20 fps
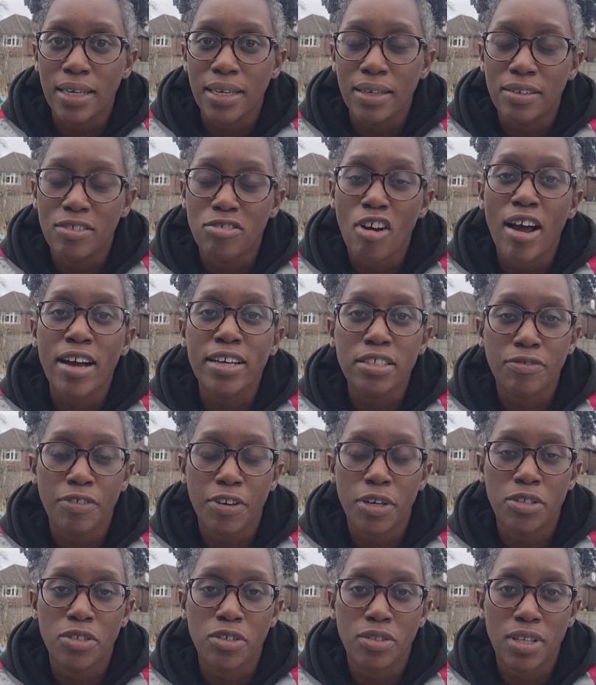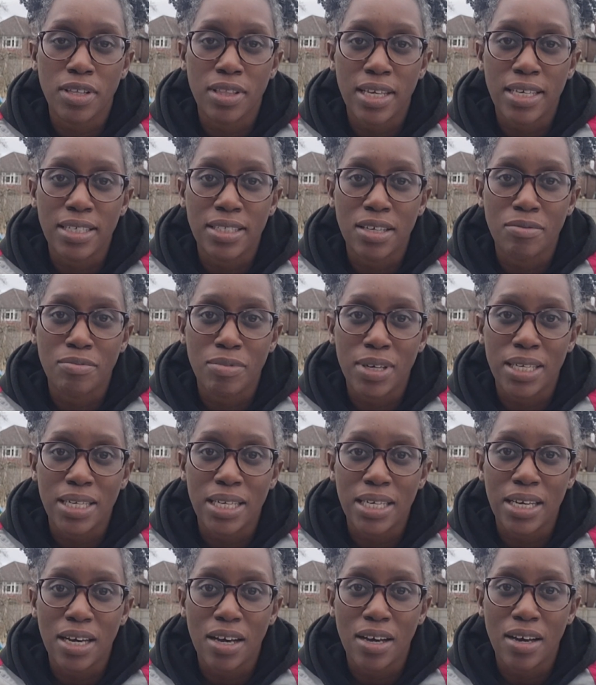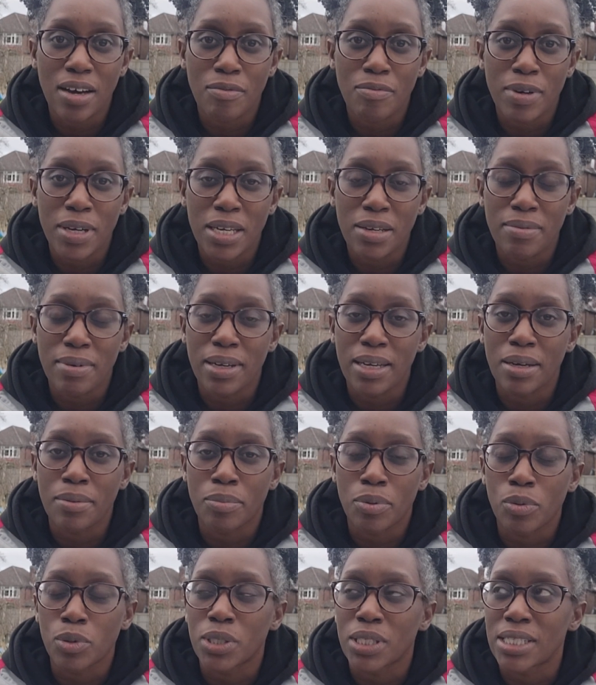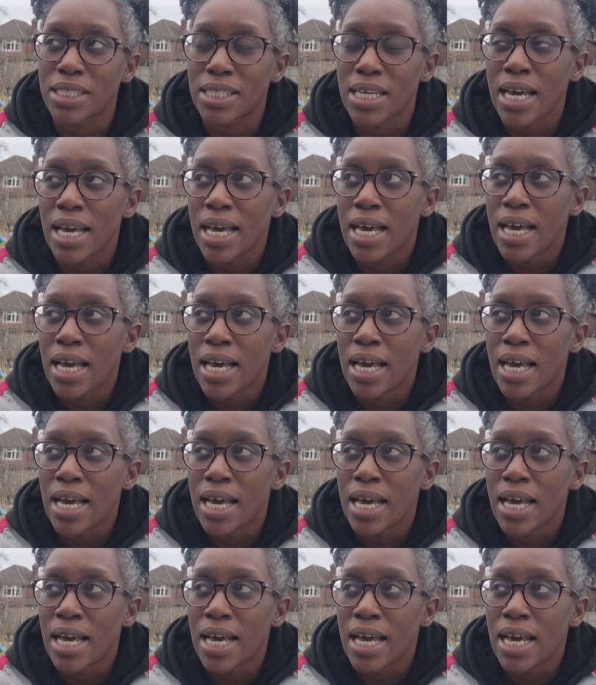trying to focus on the things that really are really important.